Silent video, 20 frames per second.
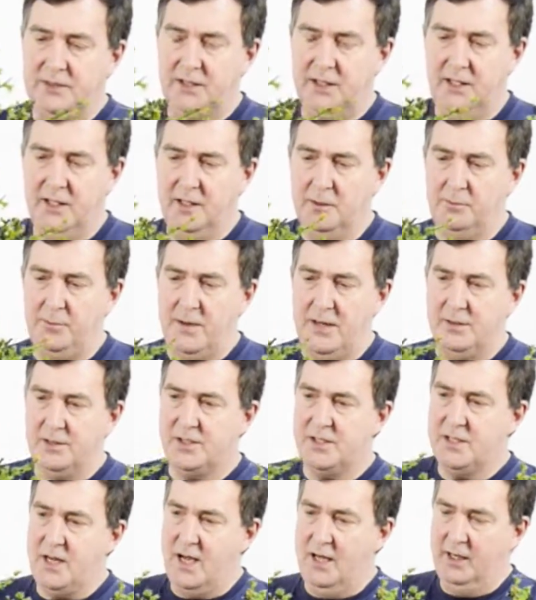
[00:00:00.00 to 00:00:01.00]
thing about
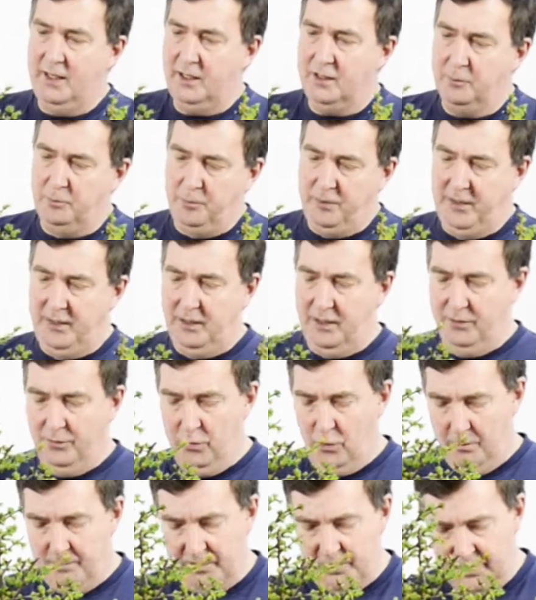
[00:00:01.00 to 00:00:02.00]
styling completely
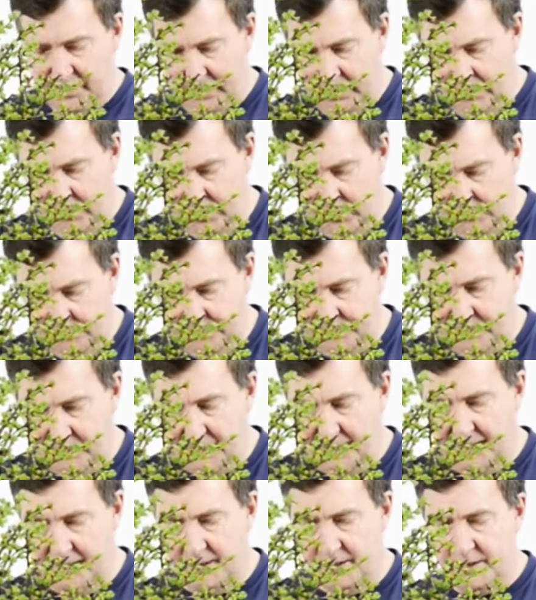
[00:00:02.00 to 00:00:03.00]
raw material
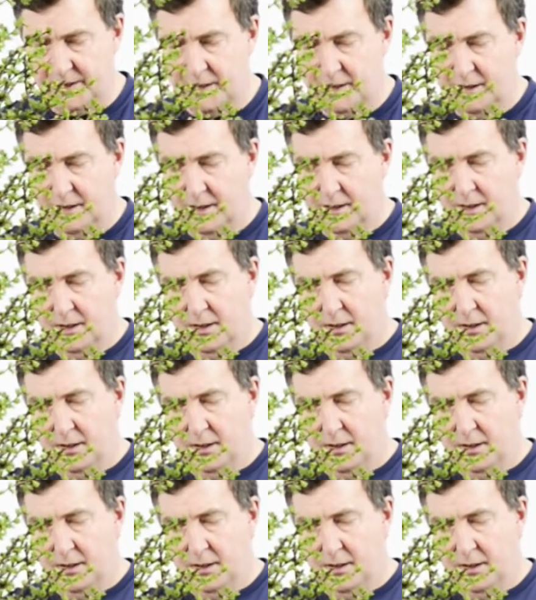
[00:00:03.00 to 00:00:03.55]
is